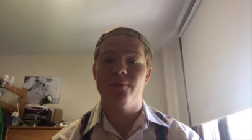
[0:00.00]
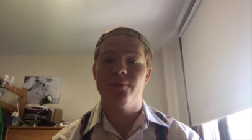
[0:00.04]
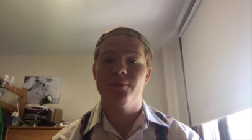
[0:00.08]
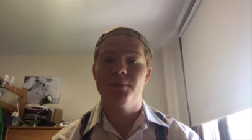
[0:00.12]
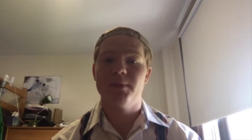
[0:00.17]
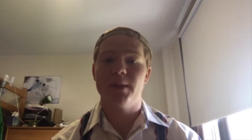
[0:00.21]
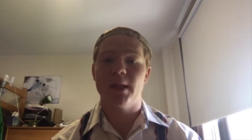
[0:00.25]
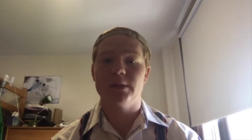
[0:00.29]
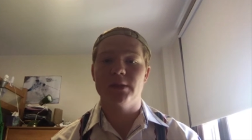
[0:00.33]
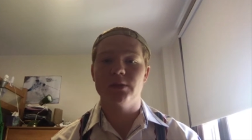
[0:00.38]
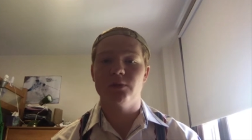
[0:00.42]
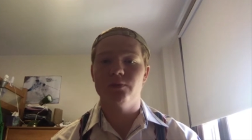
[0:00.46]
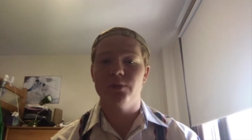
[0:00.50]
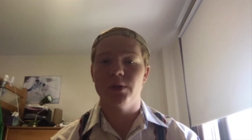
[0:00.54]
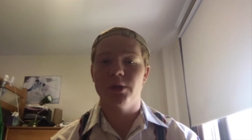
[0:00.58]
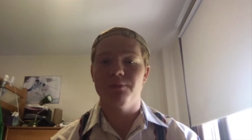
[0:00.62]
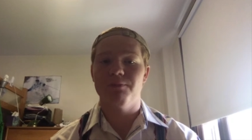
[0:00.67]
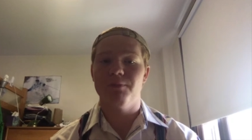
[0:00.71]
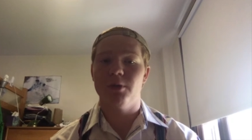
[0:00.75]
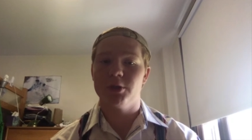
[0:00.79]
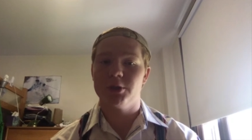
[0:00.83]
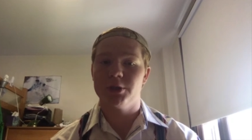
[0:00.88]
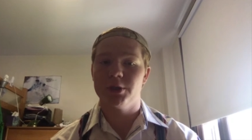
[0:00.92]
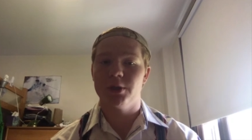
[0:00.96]
That's really
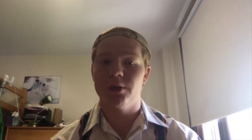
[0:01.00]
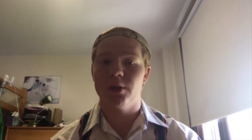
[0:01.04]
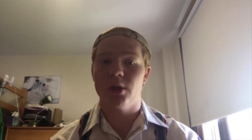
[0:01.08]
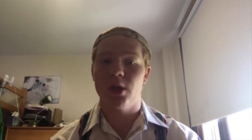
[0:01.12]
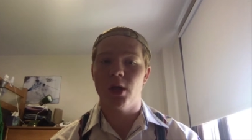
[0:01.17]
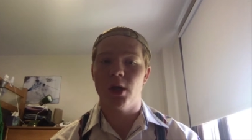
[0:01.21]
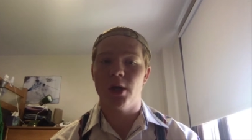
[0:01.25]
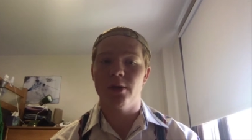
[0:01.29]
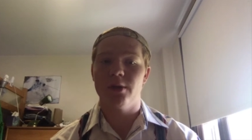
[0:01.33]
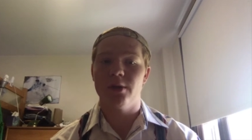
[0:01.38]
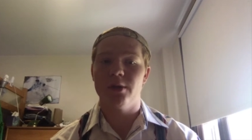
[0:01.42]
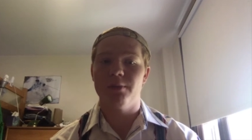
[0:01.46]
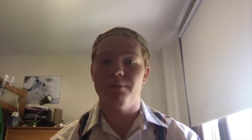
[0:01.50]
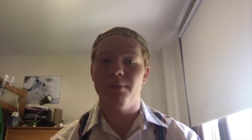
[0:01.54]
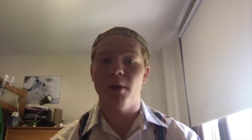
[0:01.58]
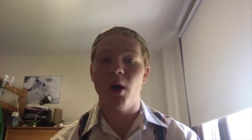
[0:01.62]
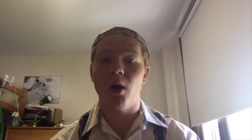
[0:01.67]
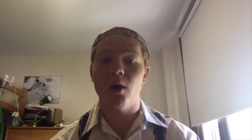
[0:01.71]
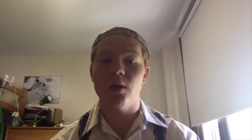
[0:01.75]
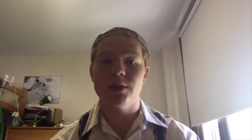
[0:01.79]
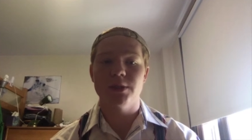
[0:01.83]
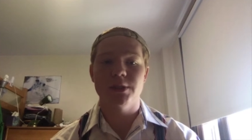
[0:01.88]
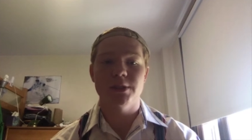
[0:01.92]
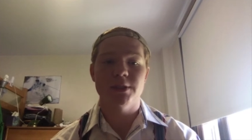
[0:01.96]
pushing a lot of the
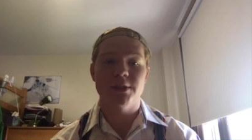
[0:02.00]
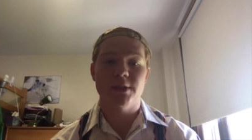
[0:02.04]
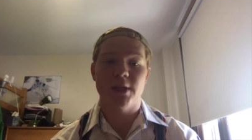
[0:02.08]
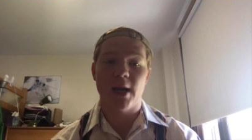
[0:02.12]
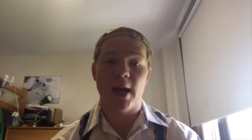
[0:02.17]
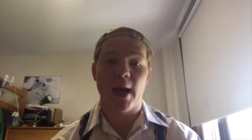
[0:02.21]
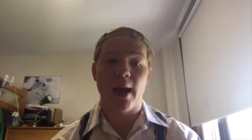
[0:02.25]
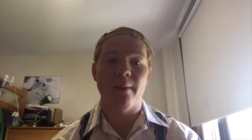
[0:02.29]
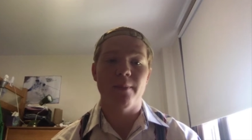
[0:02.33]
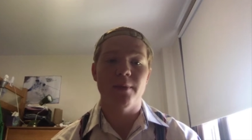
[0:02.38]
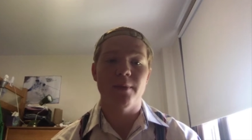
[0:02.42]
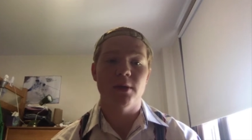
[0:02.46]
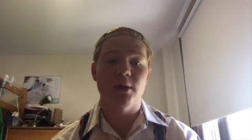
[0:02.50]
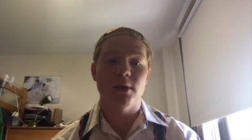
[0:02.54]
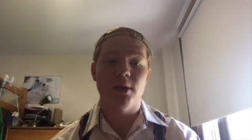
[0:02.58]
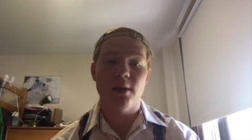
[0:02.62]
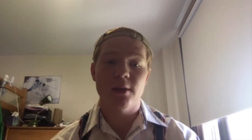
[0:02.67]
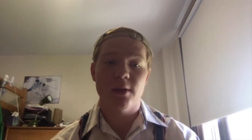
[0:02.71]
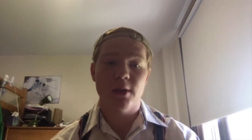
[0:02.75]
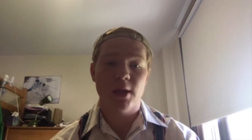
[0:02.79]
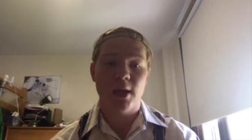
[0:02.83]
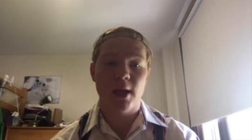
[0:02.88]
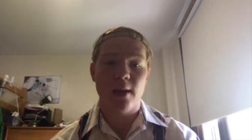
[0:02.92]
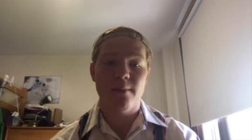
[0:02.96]
policies that happen
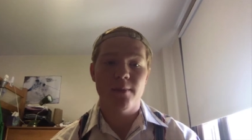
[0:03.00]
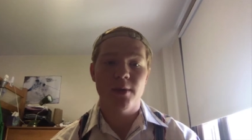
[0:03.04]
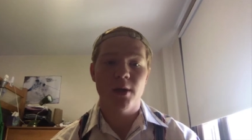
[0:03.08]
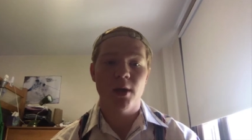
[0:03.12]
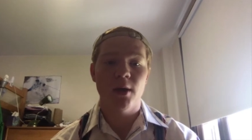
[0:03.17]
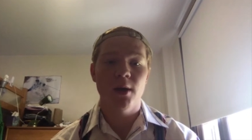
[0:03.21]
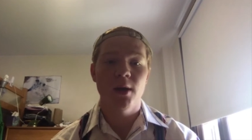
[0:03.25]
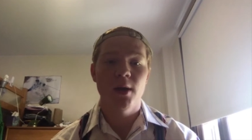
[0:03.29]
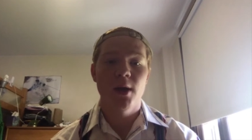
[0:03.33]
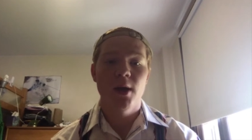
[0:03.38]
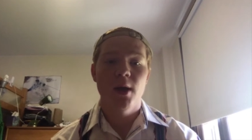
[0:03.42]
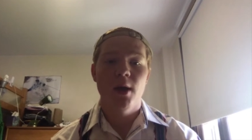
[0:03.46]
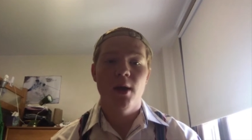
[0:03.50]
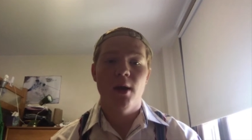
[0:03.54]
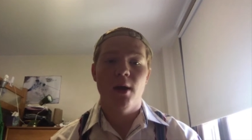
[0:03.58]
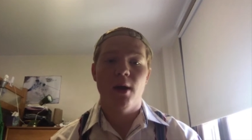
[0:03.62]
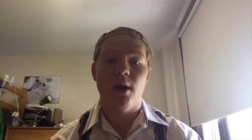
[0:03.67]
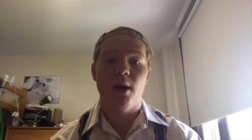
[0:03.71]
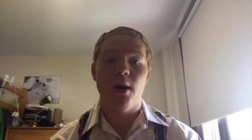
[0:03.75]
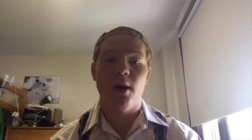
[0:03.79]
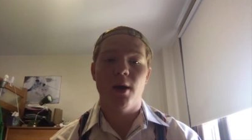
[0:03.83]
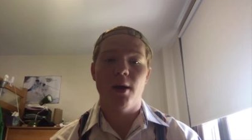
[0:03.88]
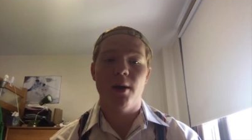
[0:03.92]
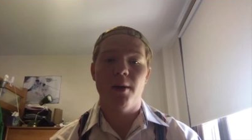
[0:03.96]
in the Gambia.
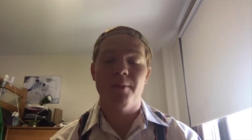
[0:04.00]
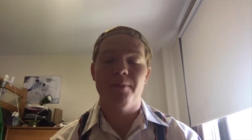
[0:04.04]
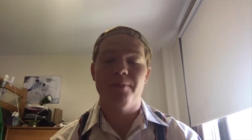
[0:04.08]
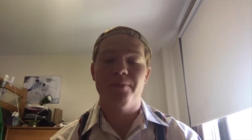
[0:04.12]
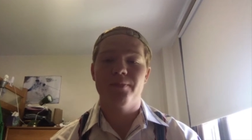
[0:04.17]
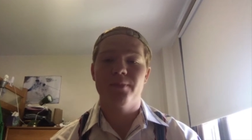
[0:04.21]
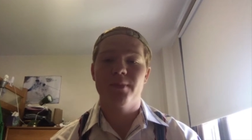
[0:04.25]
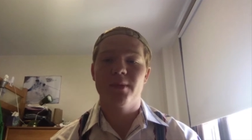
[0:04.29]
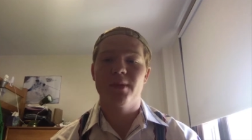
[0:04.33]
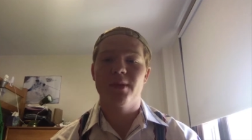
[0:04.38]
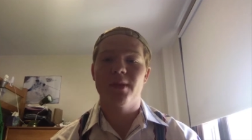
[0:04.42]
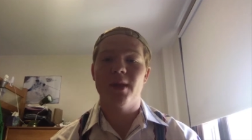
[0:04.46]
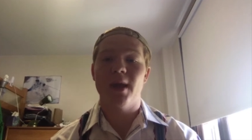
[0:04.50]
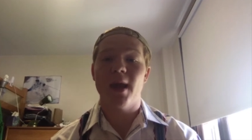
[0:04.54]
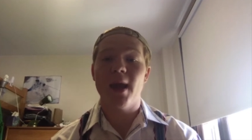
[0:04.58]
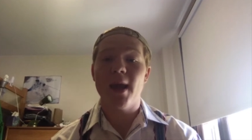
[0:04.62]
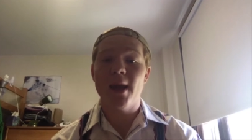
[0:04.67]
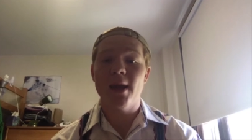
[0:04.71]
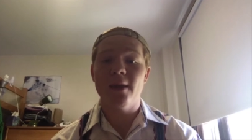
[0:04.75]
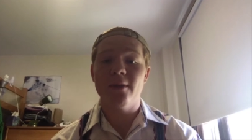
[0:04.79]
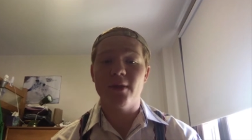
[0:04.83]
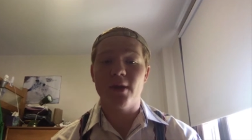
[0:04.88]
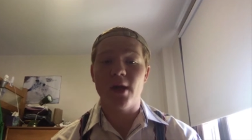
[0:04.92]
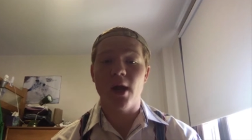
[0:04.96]
The
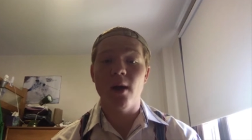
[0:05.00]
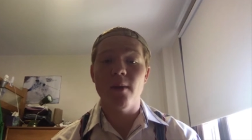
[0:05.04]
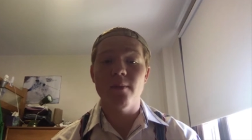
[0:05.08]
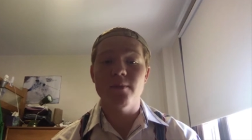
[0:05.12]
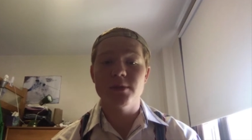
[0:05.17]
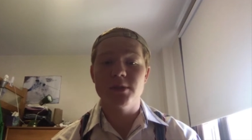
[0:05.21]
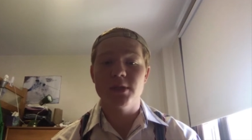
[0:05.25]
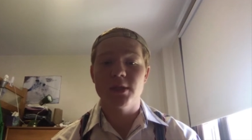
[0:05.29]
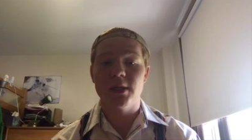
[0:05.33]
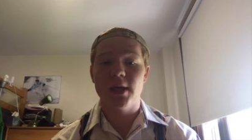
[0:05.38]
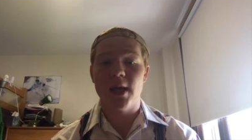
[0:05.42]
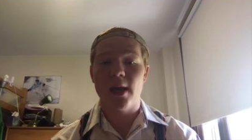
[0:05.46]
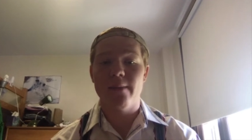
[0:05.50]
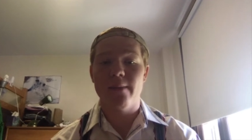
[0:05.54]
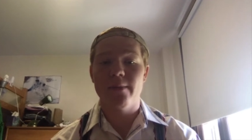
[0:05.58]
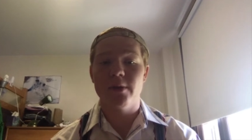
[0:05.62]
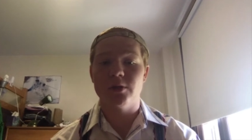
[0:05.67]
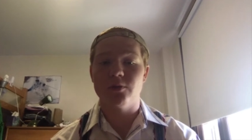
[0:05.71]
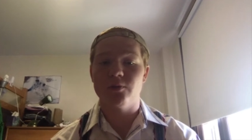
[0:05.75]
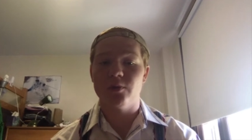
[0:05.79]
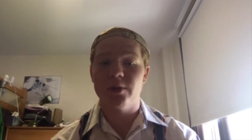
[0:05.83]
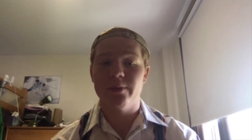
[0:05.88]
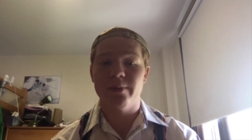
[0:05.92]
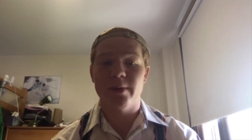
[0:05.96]
aid that comes to the Gambia
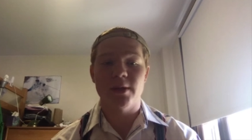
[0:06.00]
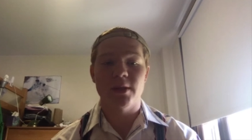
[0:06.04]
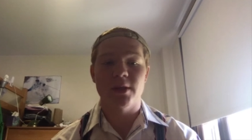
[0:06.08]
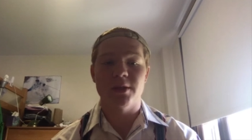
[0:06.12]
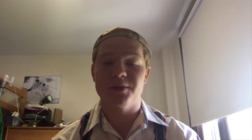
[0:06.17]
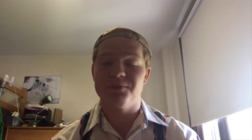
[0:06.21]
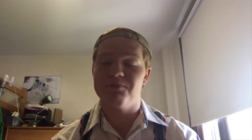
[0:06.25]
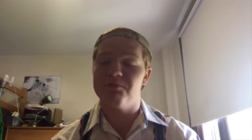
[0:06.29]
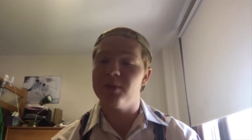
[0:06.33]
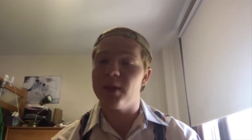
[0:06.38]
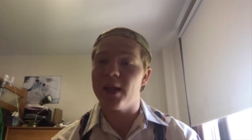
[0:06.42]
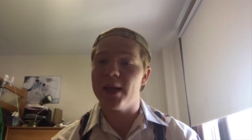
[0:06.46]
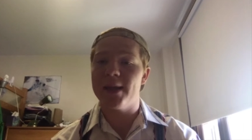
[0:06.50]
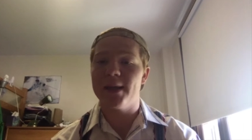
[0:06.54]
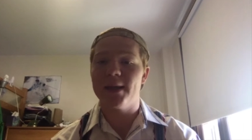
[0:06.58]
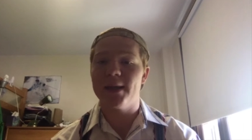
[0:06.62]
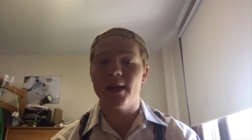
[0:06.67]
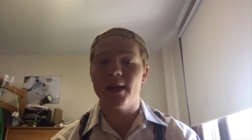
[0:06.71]
has really been this blanket